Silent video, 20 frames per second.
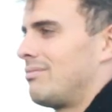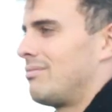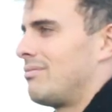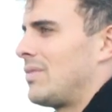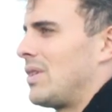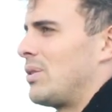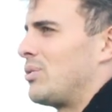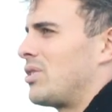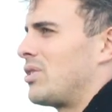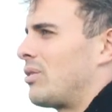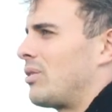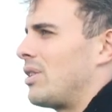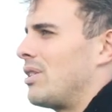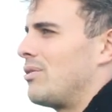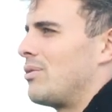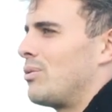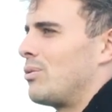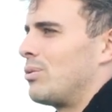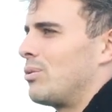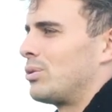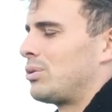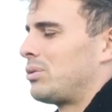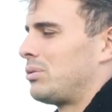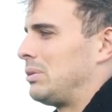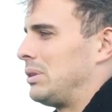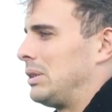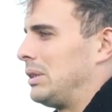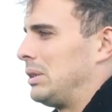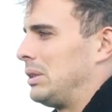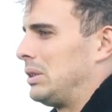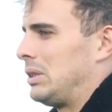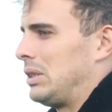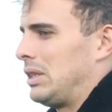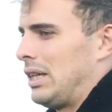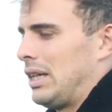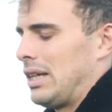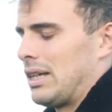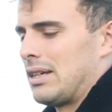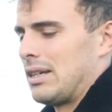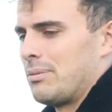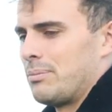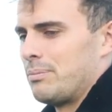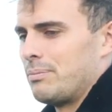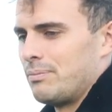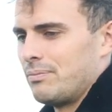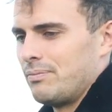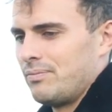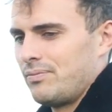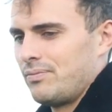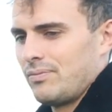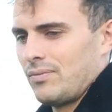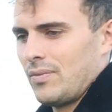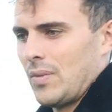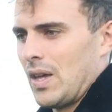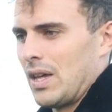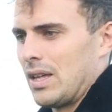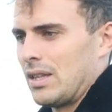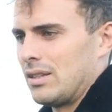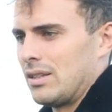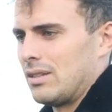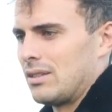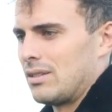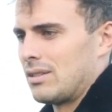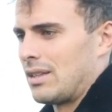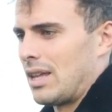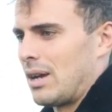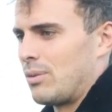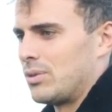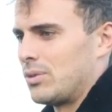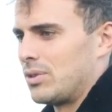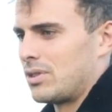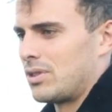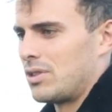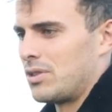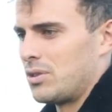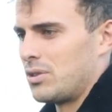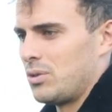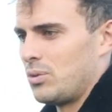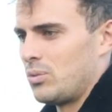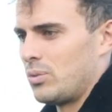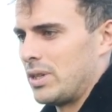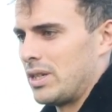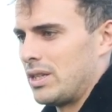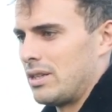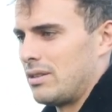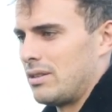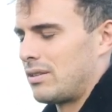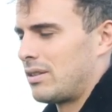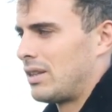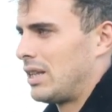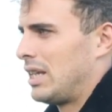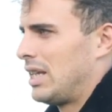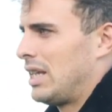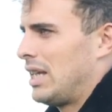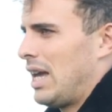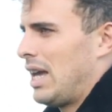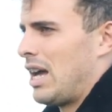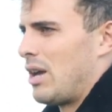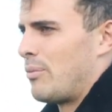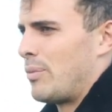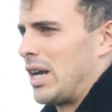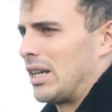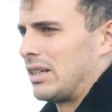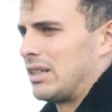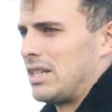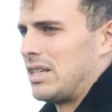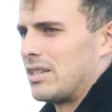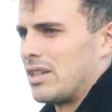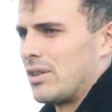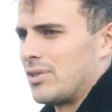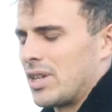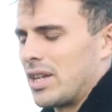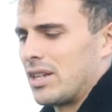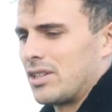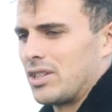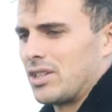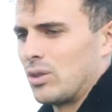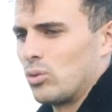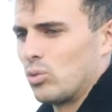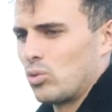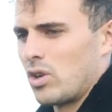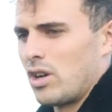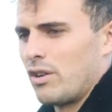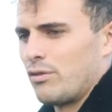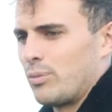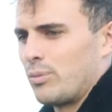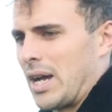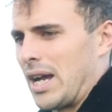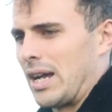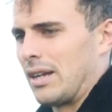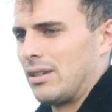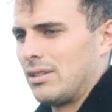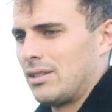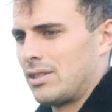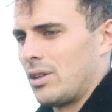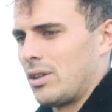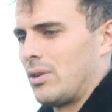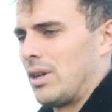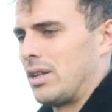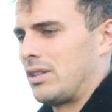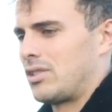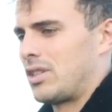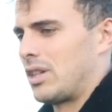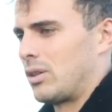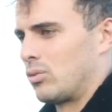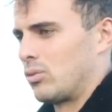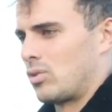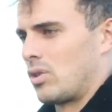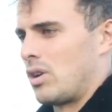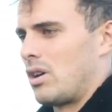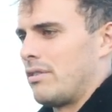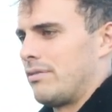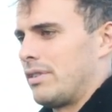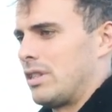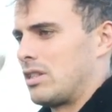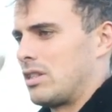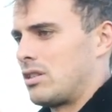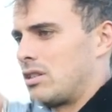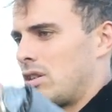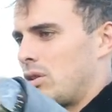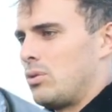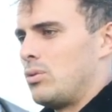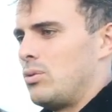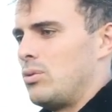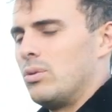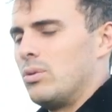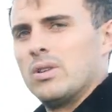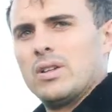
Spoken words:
it was the 300 horse. And that was to do with magnetos. It had a single drive mag, so it had single drive into 2